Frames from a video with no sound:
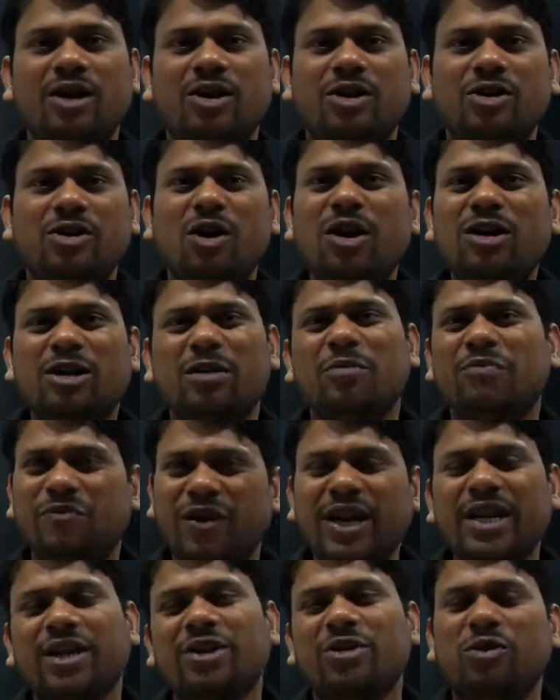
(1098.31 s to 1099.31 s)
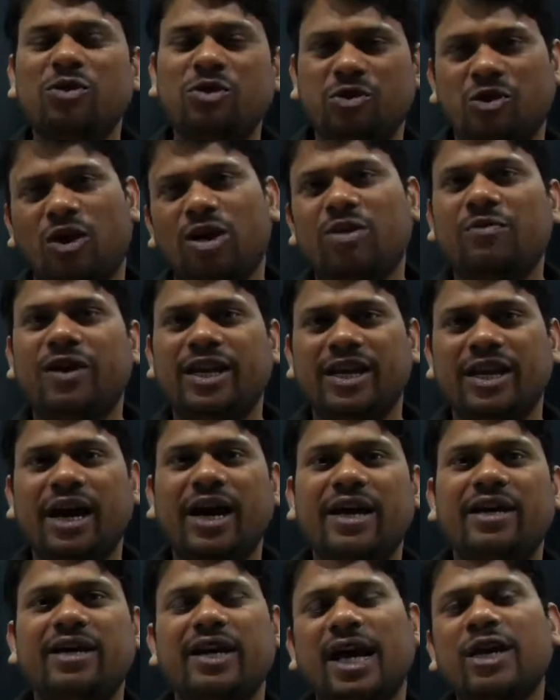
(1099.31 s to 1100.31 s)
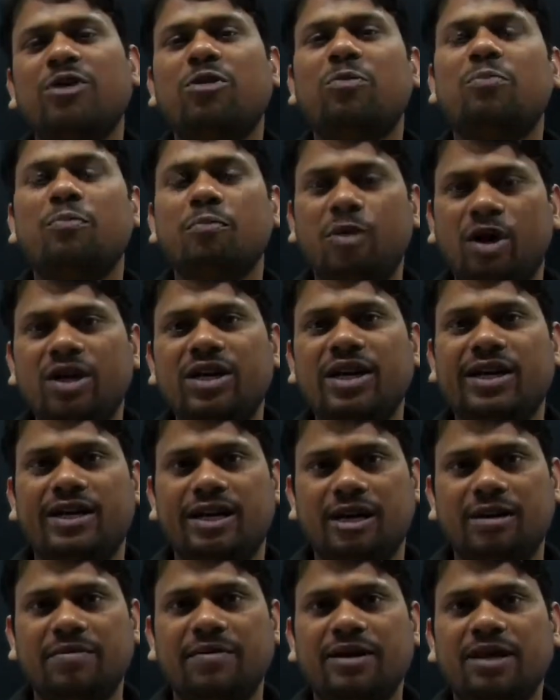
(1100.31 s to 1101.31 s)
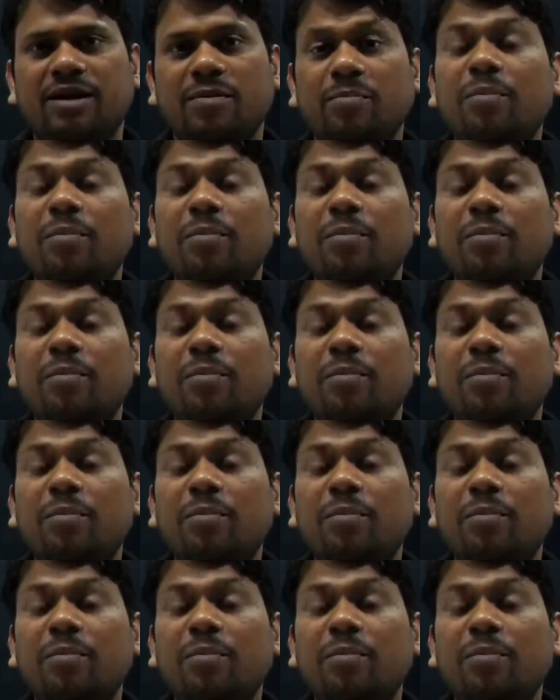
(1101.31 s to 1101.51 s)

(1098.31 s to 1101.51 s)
not very low, not very high, kind of moderate level.